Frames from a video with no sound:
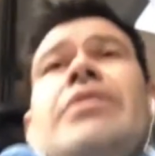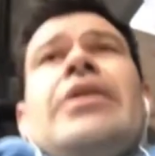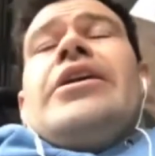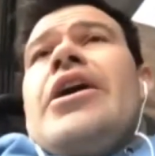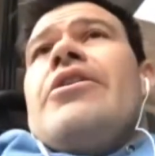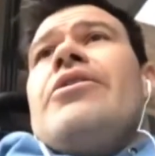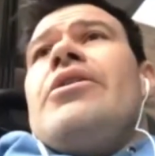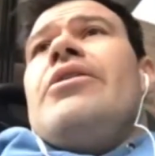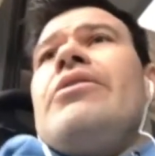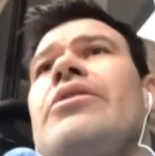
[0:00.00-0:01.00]
you know,
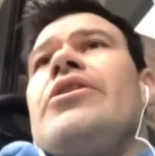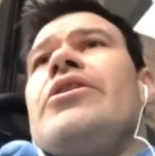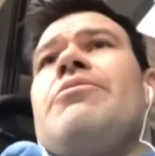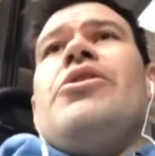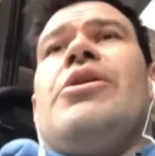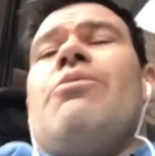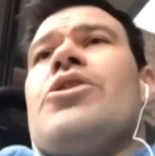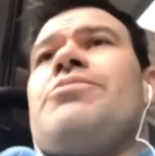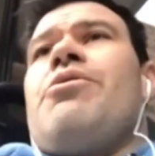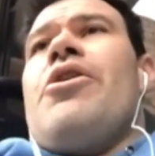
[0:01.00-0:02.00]
community
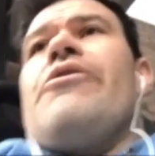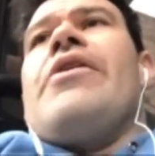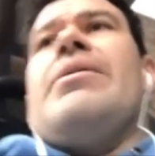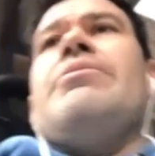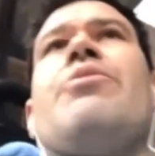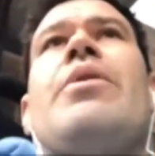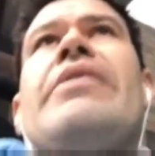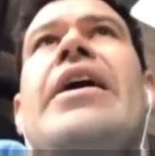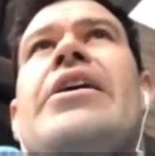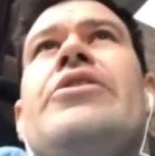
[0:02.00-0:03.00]
watch programs where
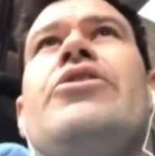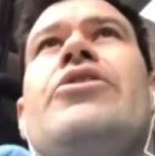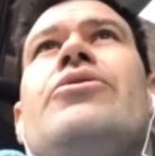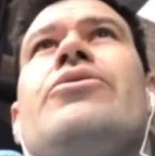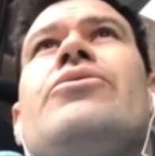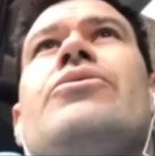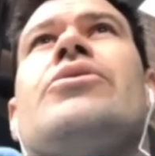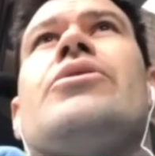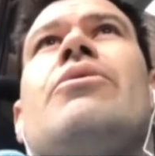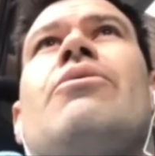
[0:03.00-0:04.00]
they could
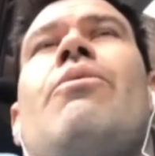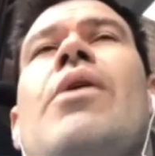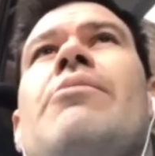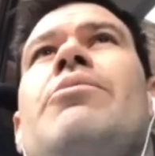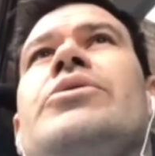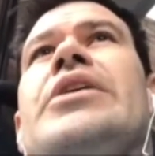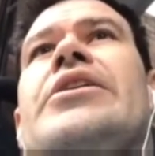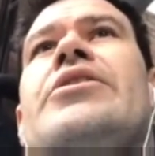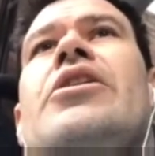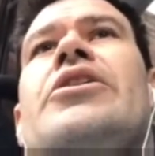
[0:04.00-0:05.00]
use wearable
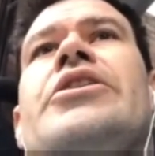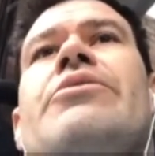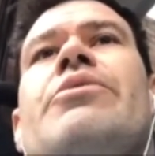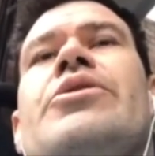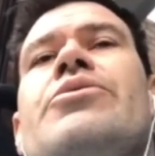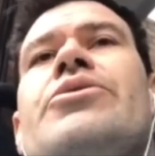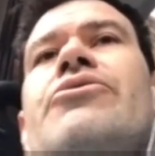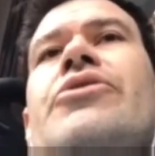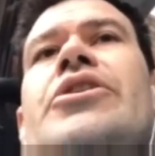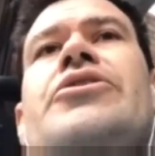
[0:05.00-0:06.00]
technology, which was
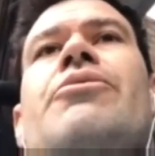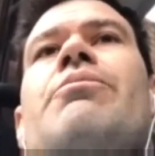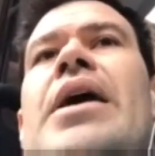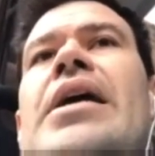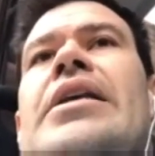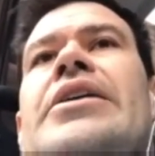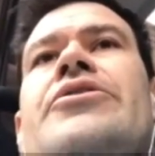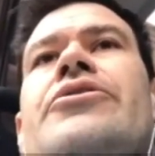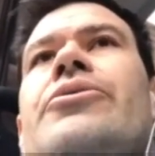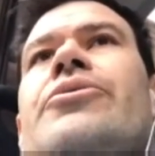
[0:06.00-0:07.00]
traditional beading
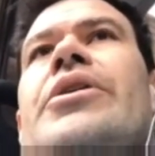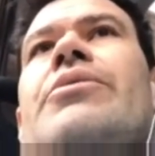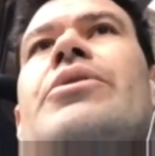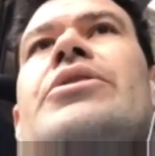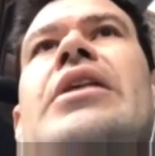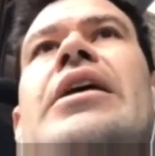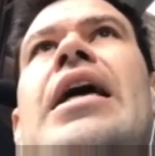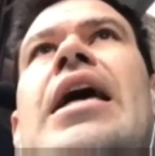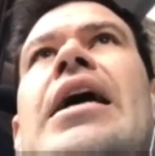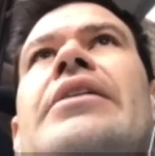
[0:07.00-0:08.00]
jewelry, which then
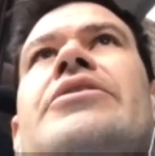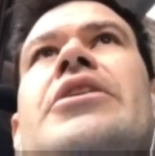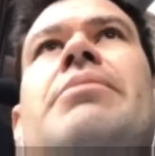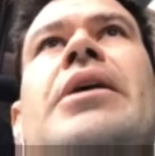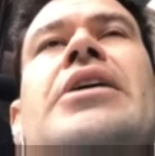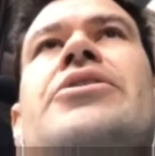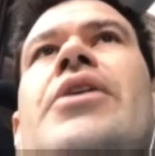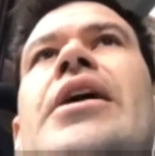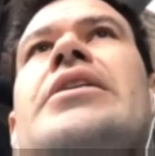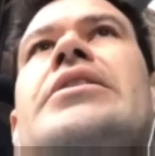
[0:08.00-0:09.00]
had GPS
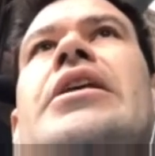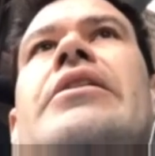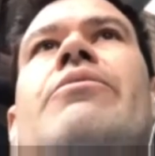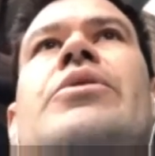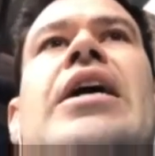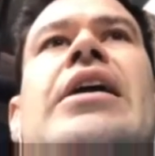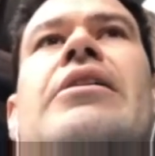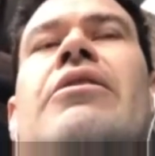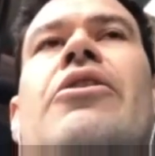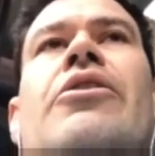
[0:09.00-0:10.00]
trackers in it, which had
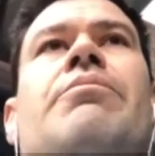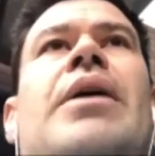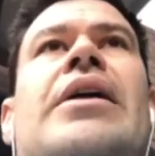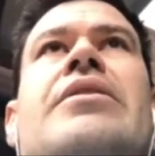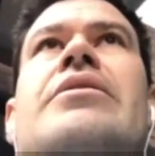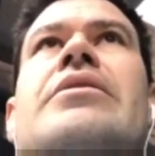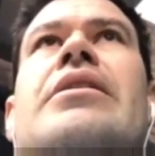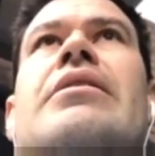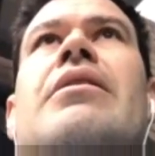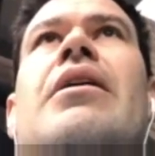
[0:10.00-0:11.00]
alert buttons and